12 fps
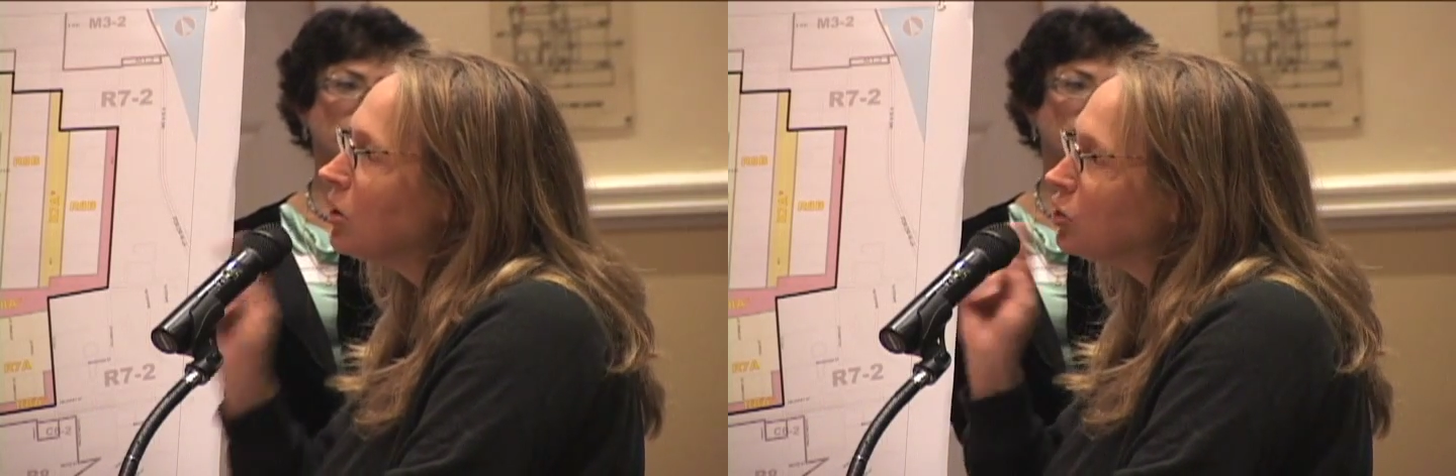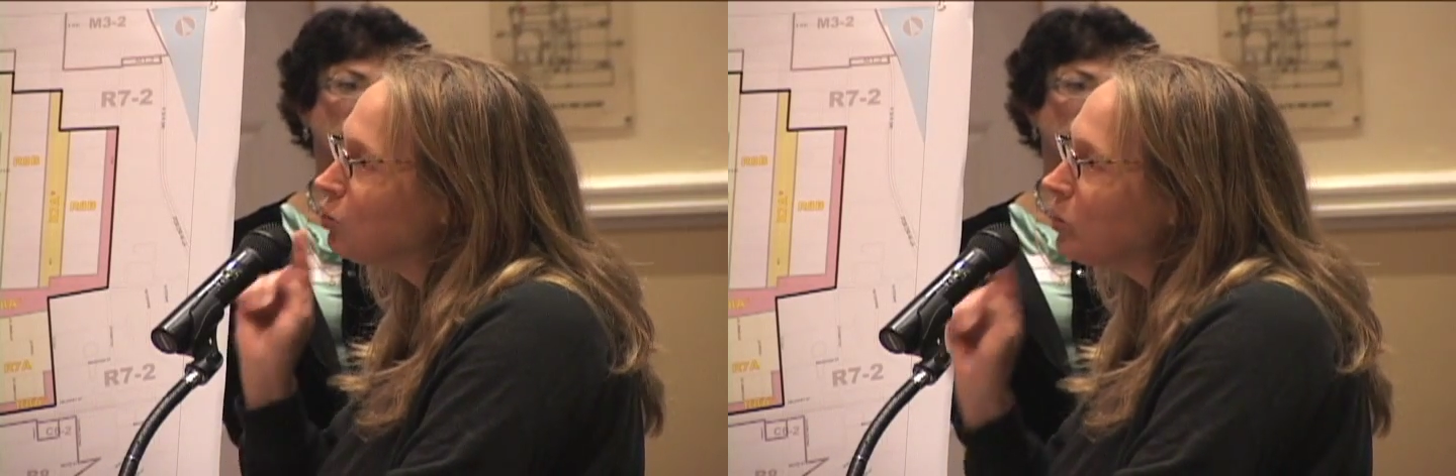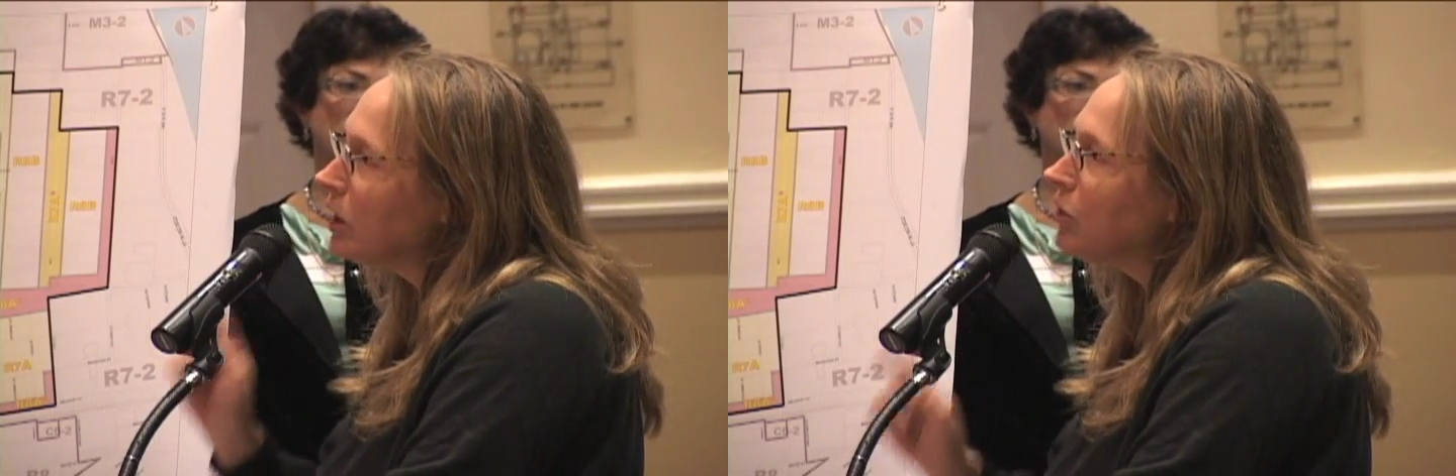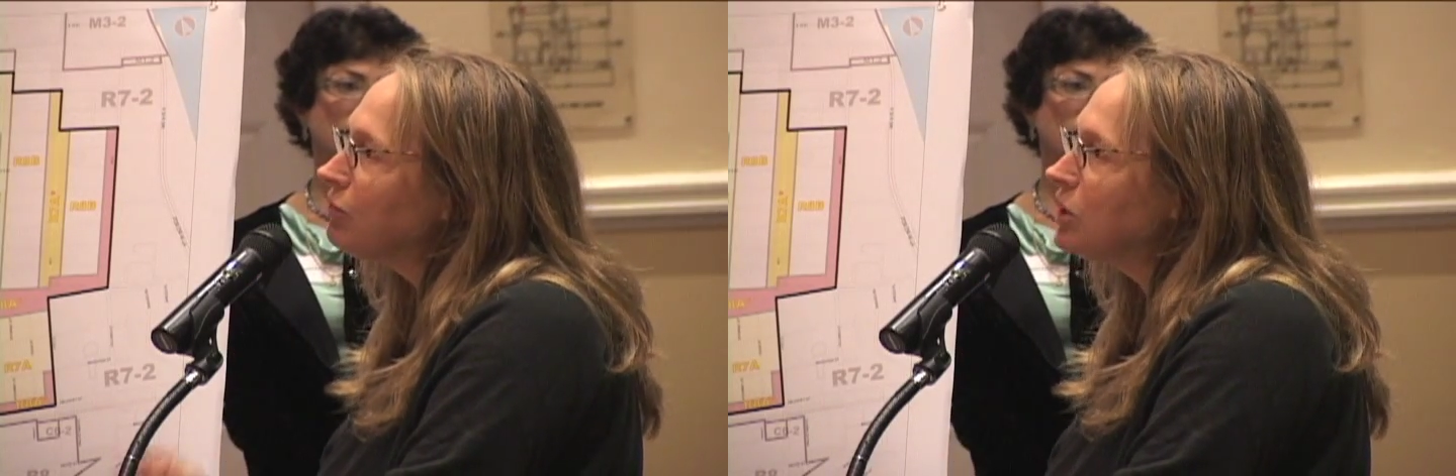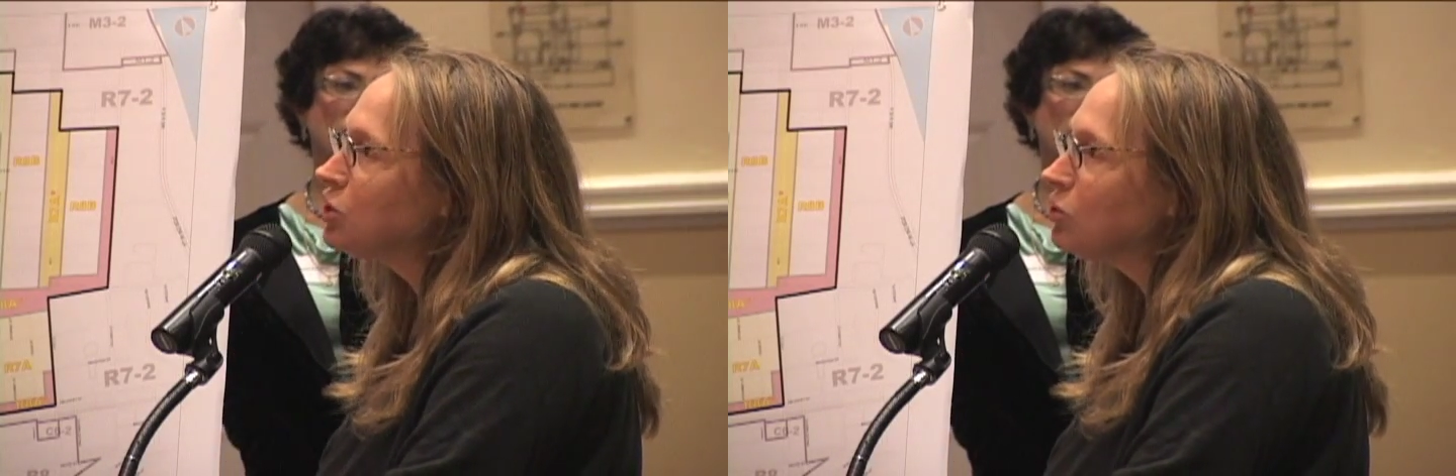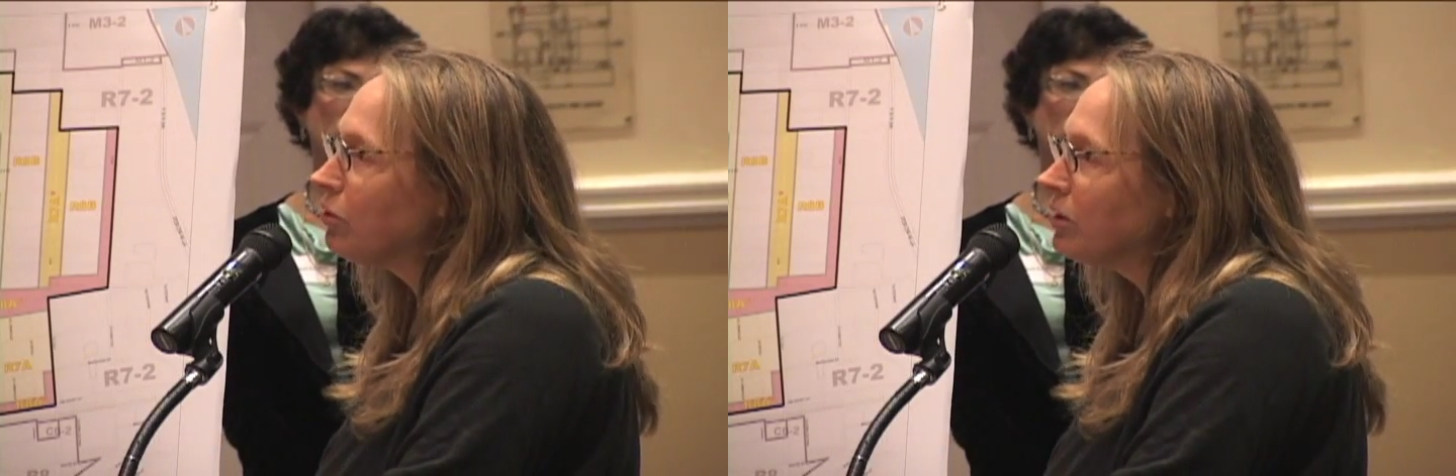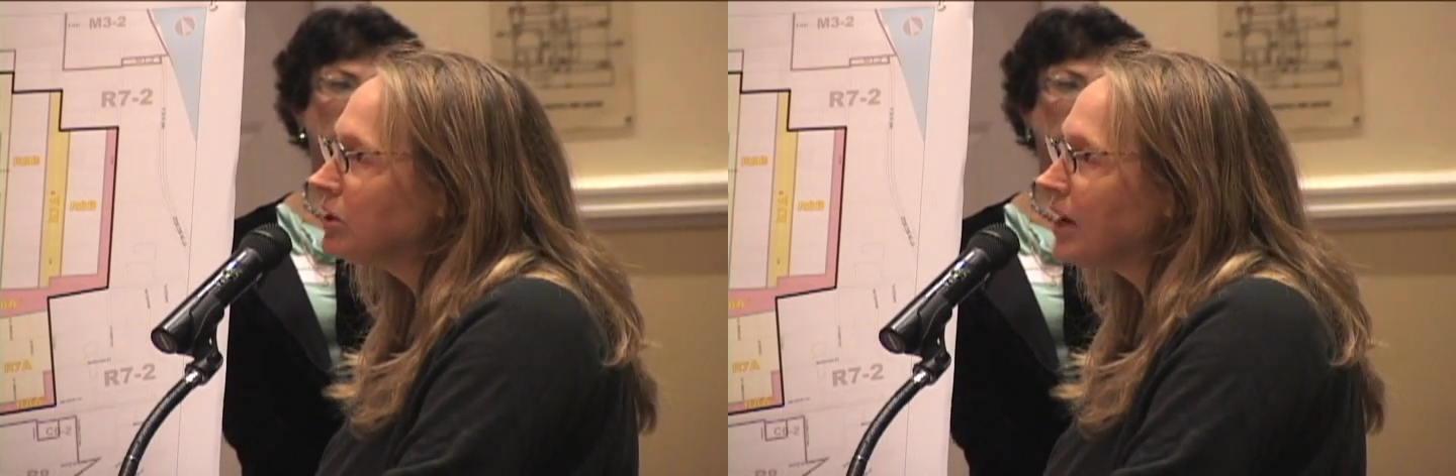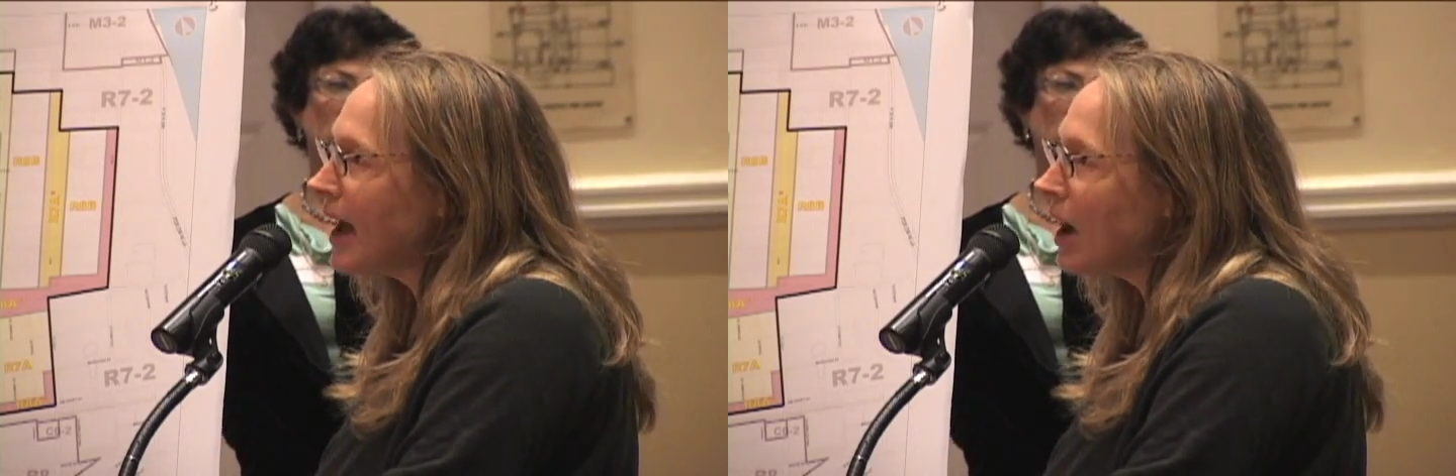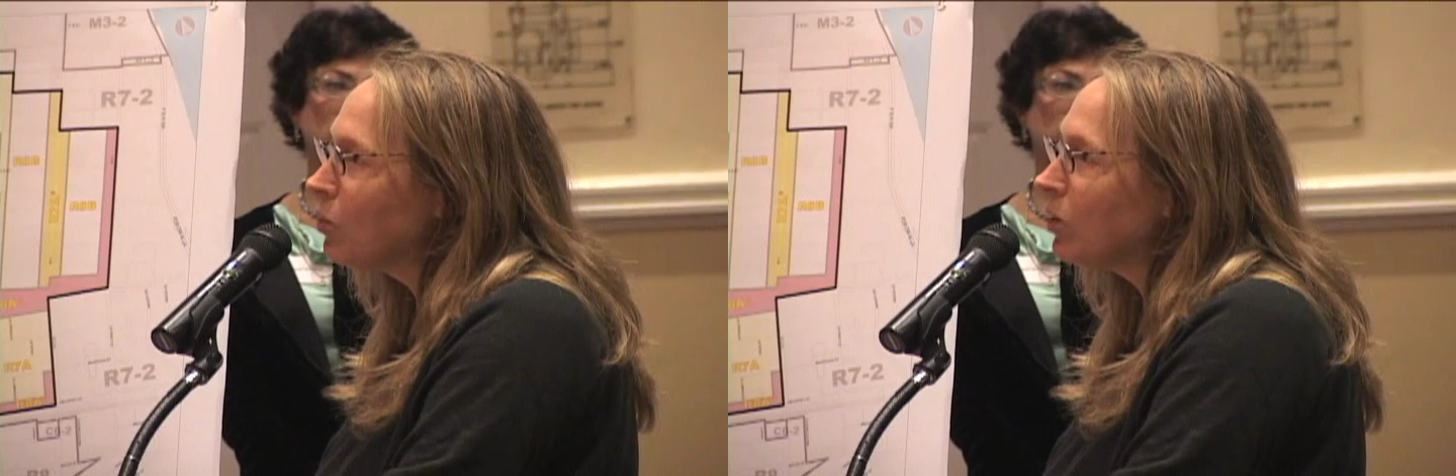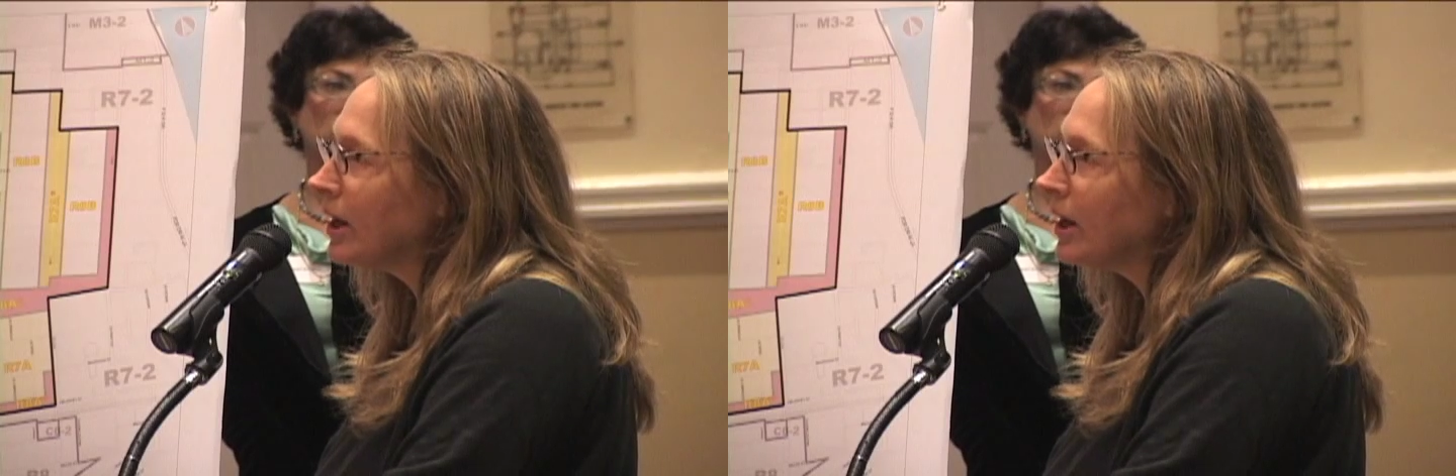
23-story tower